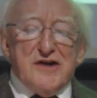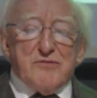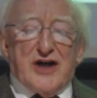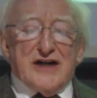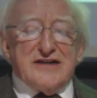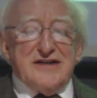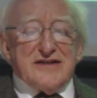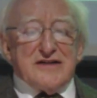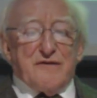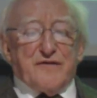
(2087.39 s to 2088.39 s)
But I think
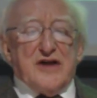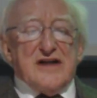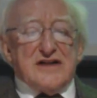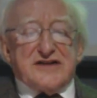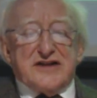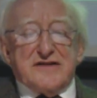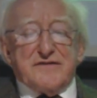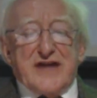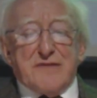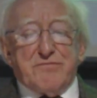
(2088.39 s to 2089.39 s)
that the frailty of
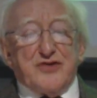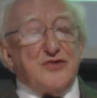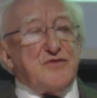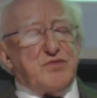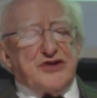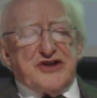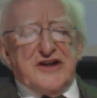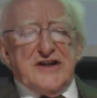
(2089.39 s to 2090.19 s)
that boat